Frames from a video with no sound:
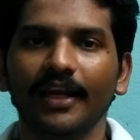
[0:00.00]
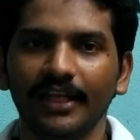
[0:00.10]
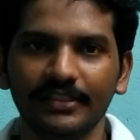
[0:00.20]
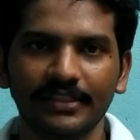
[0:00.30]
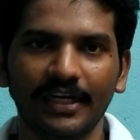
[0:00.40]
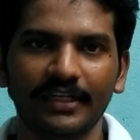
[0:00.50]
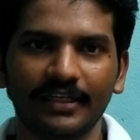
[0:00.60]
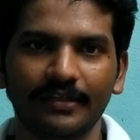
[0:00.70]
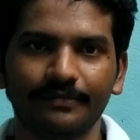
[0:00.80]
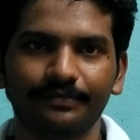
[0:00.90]
in
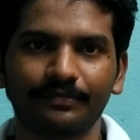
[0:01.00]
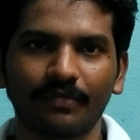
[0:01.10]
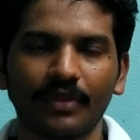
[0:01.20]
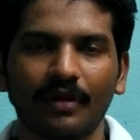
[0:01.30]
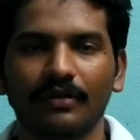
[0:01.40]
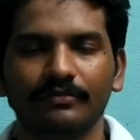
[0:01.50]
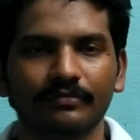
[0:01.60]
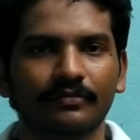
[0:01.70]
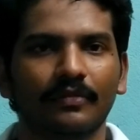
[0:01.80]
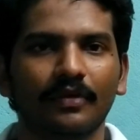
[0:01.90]
incinerator,
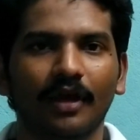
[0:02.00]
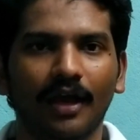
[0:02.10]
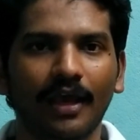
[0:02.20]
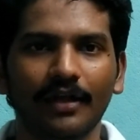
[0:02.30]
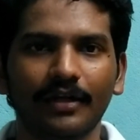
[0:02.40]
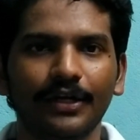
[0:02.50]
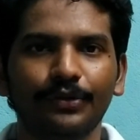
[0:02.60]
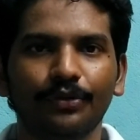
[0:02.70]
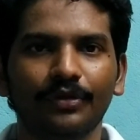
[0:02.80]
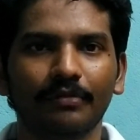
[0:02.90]
I
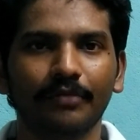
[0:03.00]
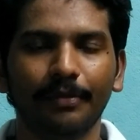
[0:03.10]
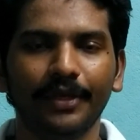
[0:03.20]
already told,